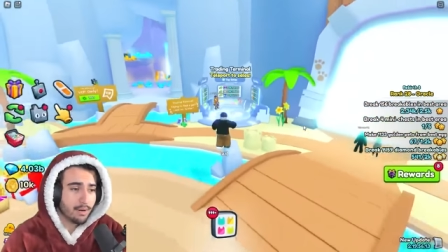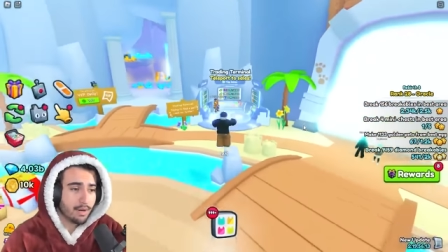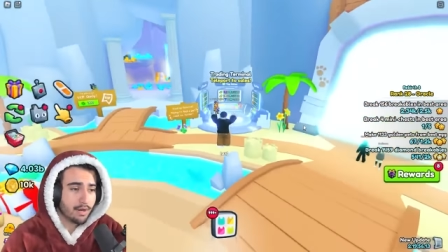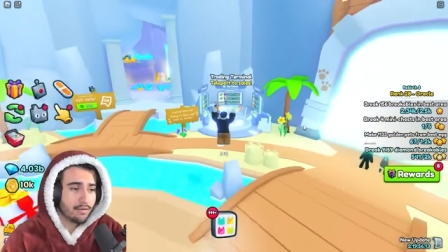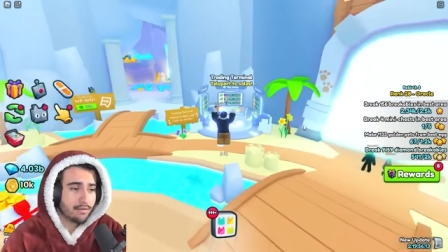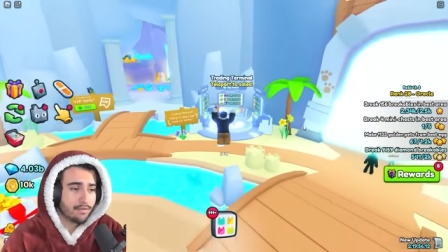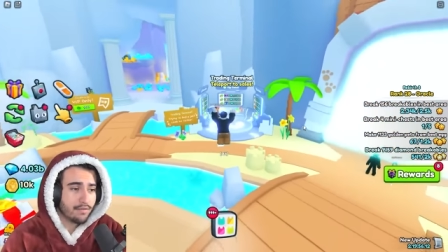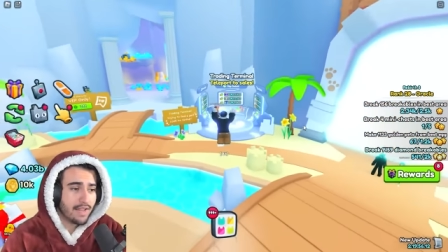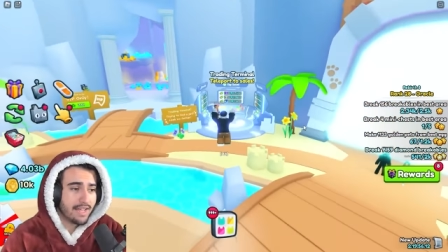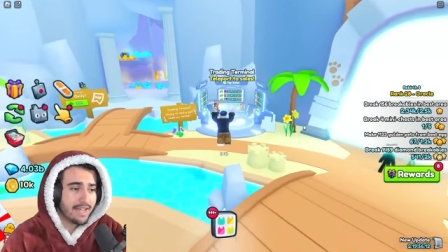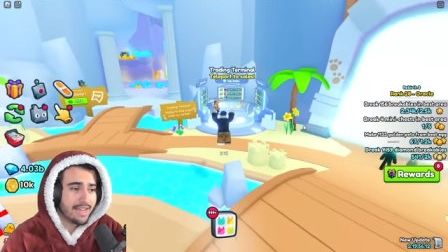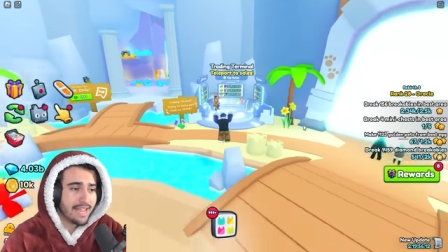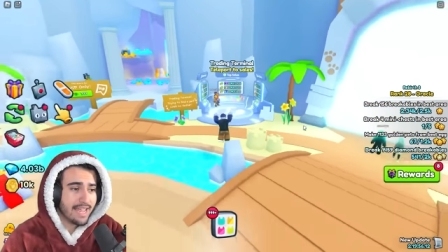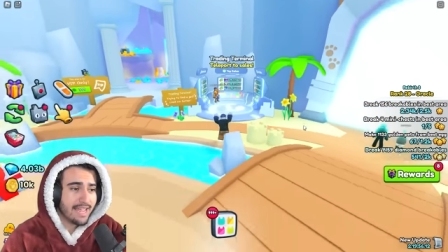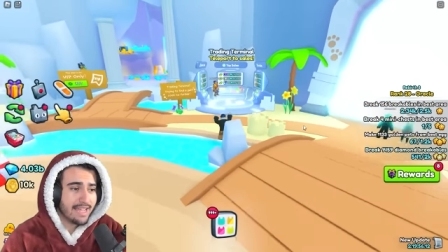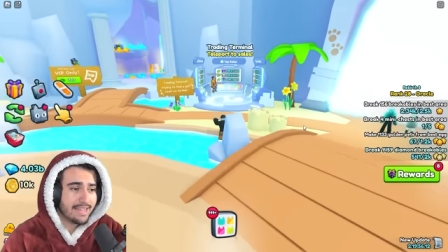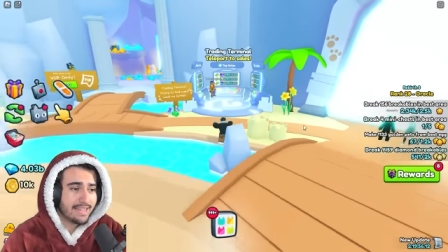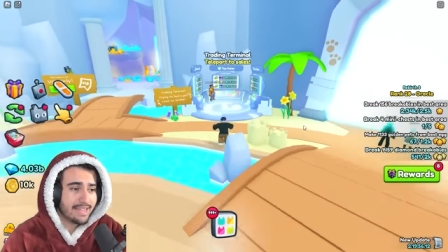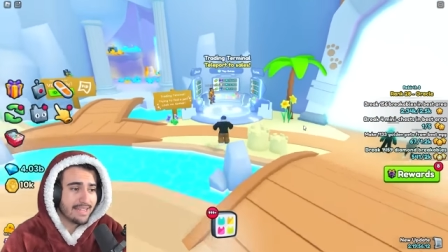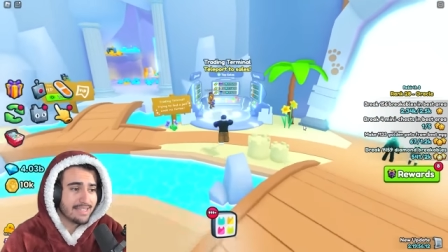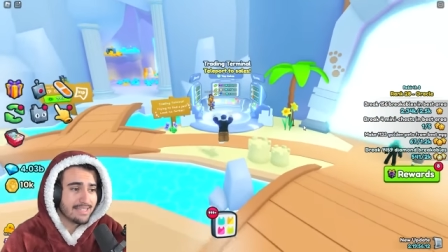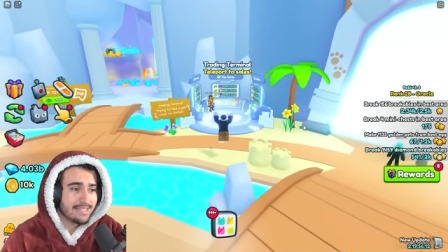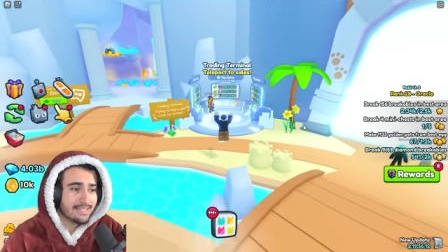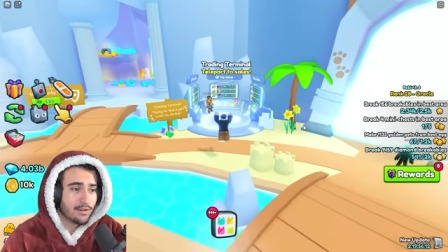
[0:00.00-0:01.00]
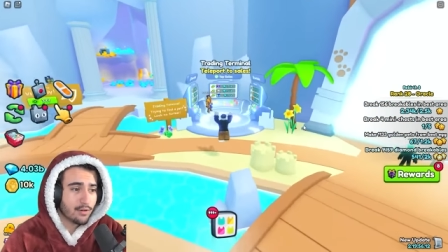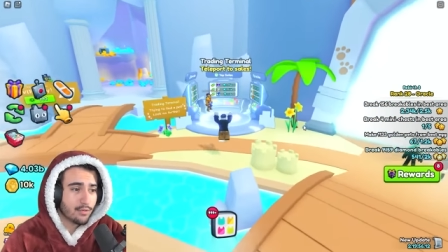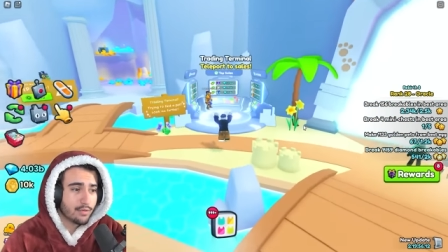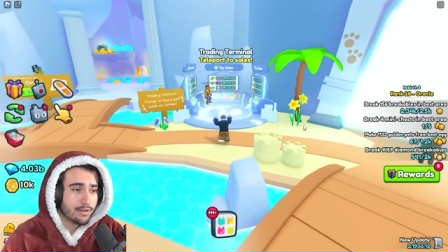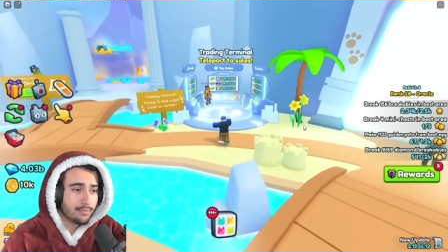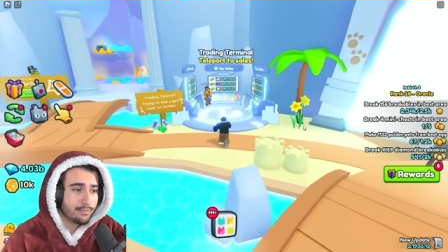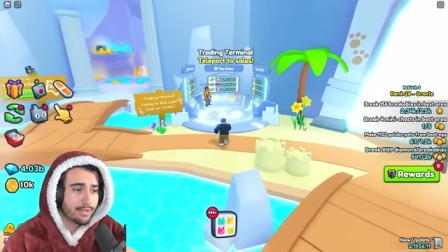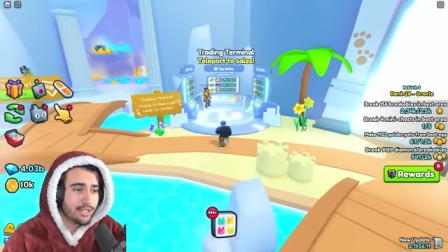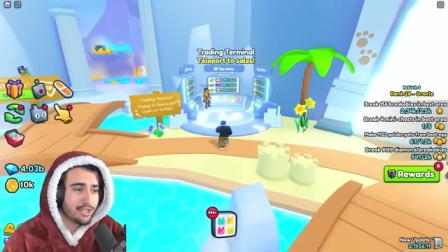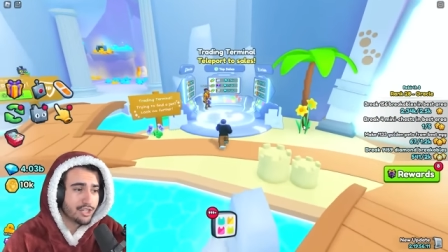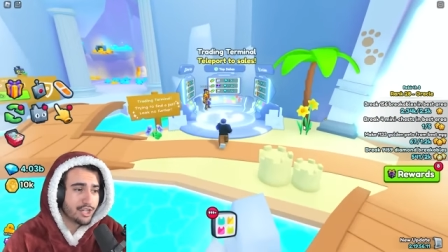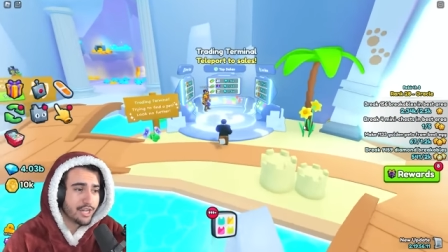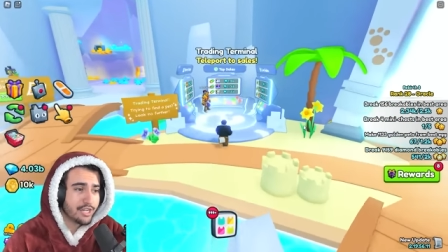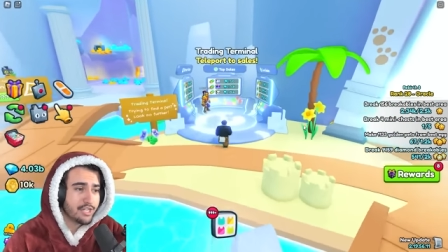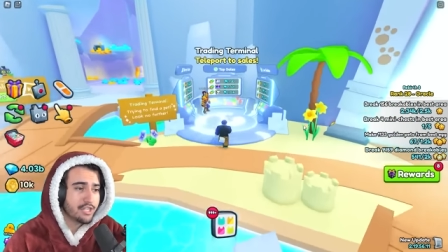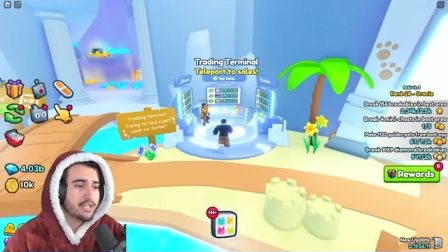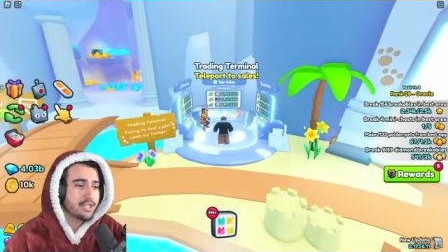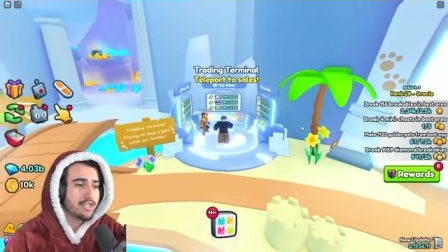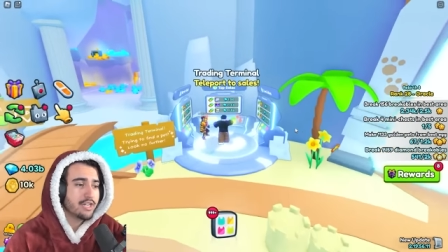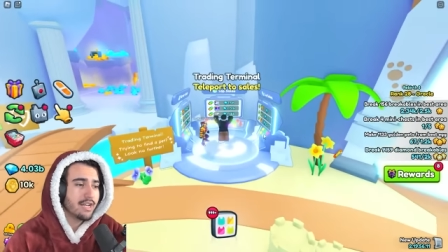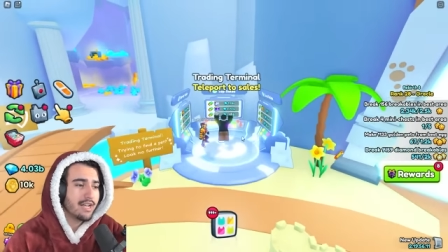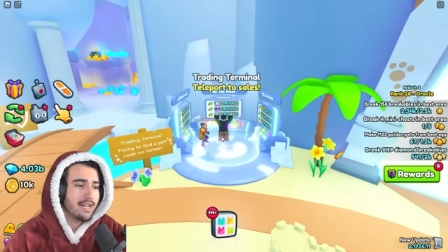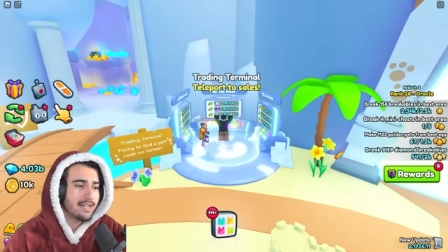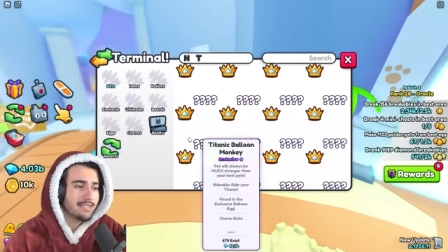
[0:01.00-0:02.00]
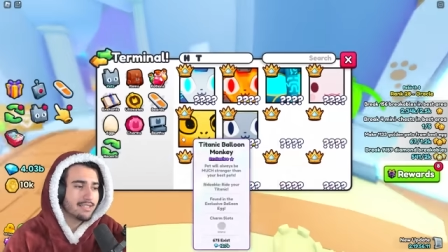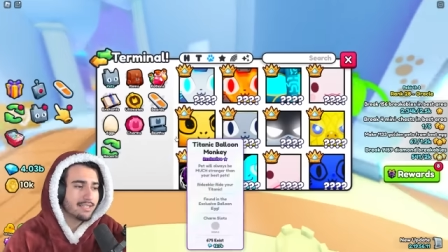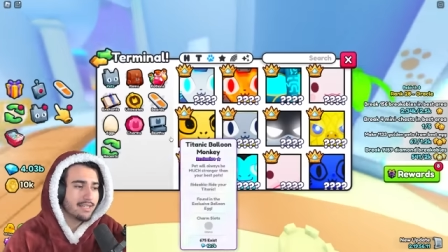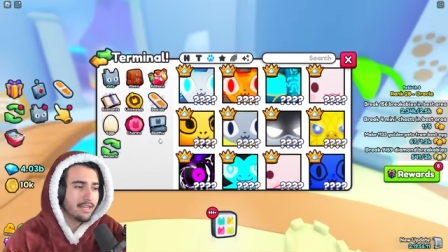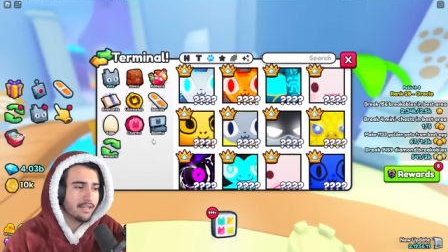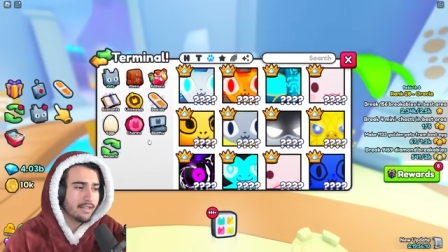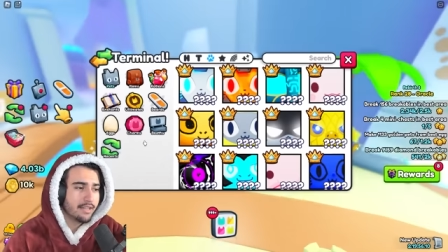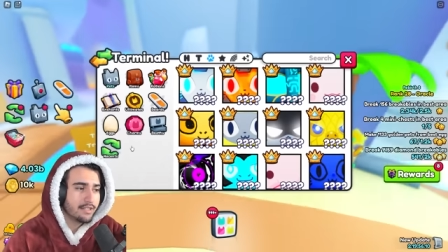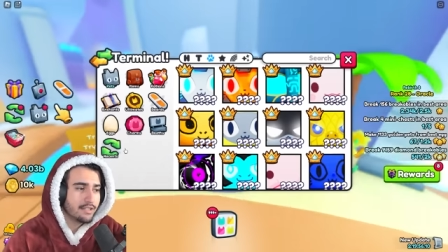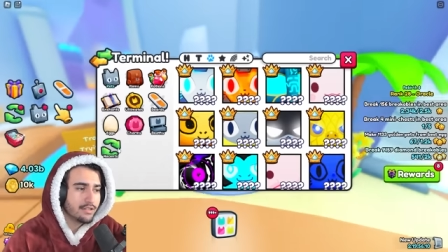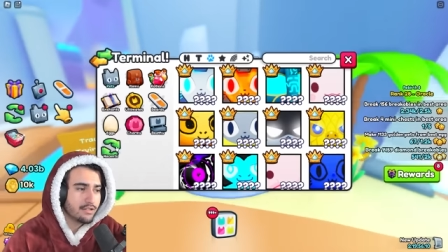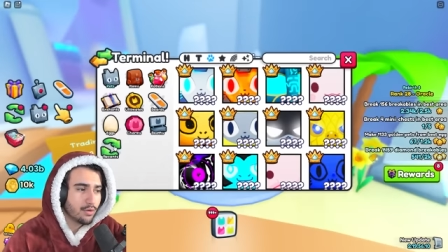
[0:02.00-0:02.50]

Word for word: butterfly egg is going to be changing constantly,